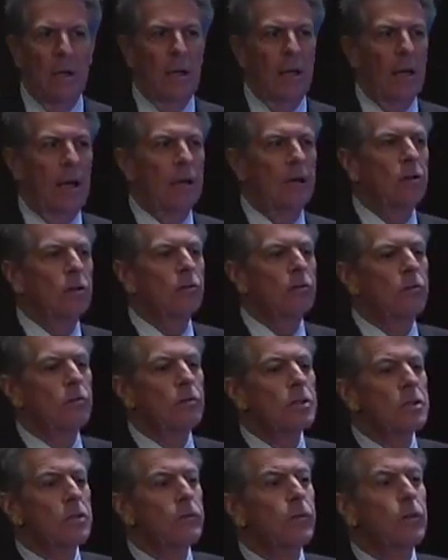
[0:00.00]
And
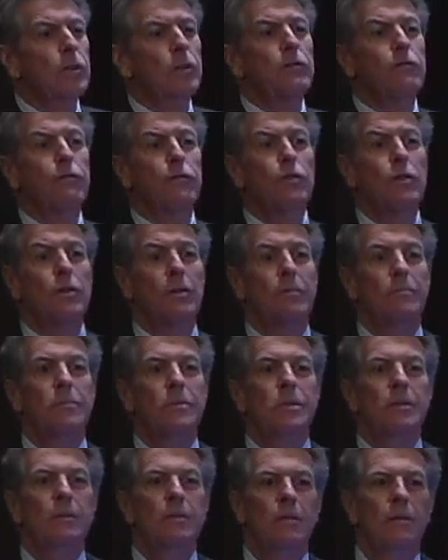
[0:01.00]
Christopher
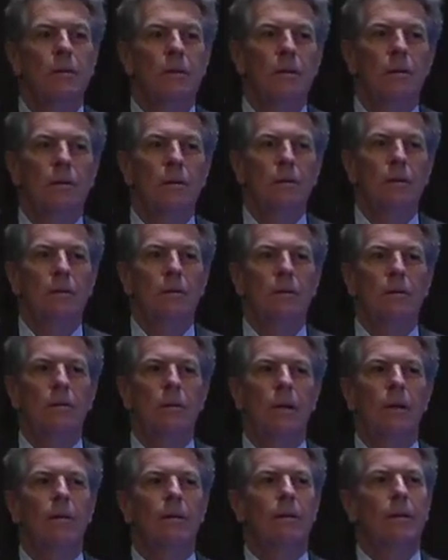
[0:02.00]
confirms
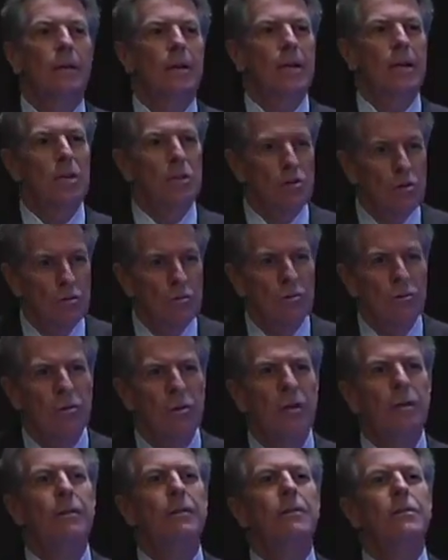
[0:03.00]
that he knew
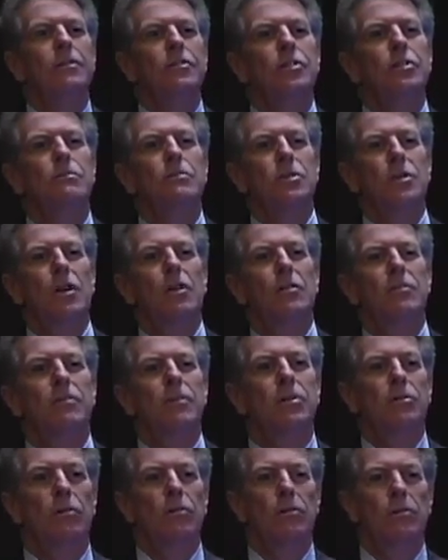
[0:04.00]
that she was going to
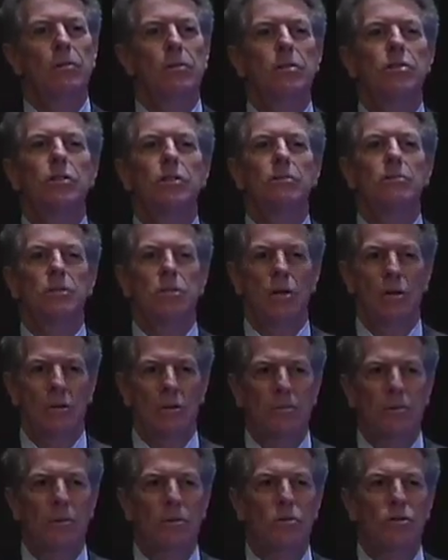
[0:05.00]
be told that she was going
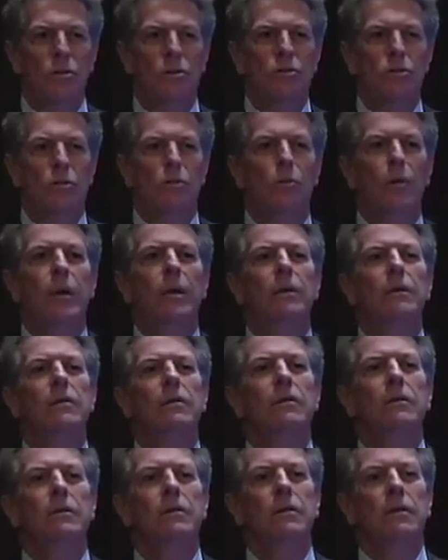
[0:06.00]
to be the chosen one.
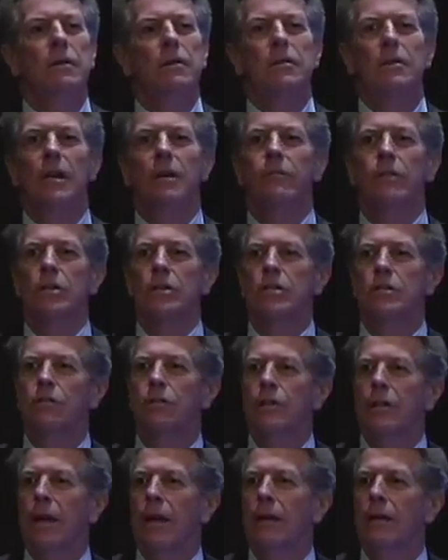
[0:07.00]
And the evidence
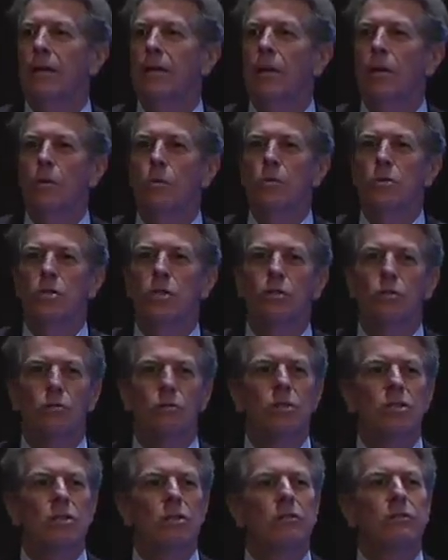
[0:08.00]
for that was that
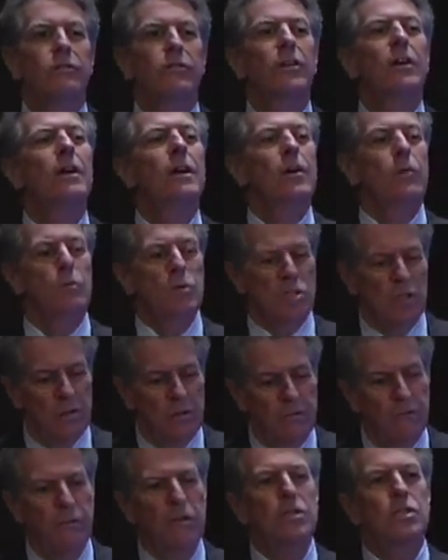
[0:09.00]
Christopher was
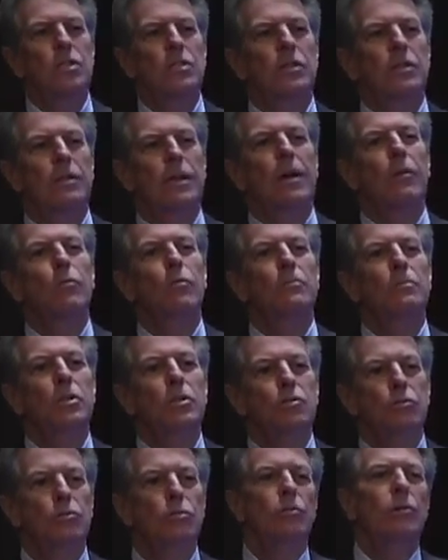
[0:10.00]
convinced that that would be
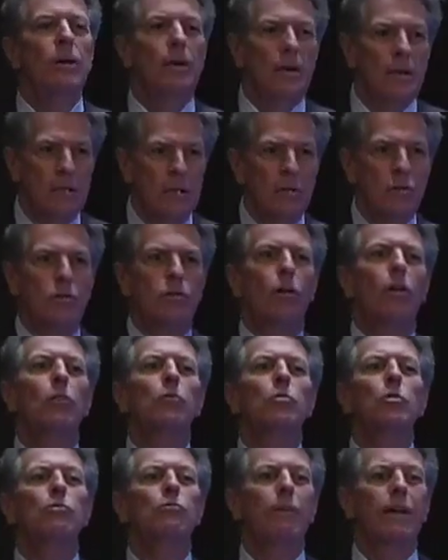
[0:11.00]
true and that
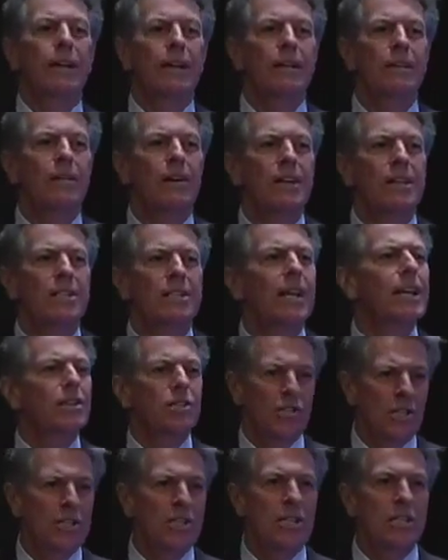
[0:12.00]
God would recognize that
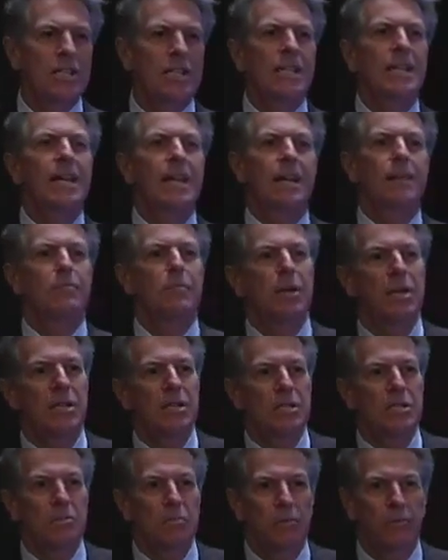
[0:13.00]
just as he had many
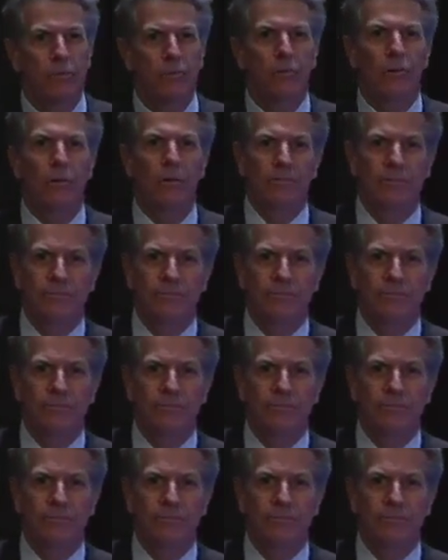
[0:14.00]
years before.